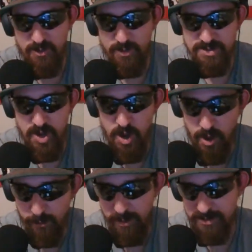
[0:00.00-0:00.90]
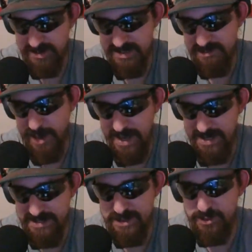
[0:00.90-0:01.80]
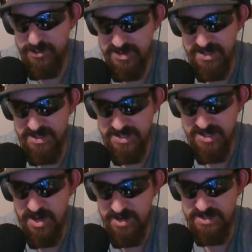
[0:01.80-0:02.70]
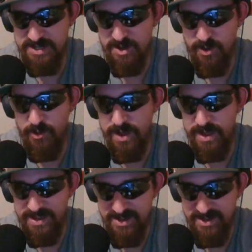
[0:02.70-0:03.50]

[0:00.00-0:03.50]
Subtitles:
was almost as bad as losing the Sonics in '08.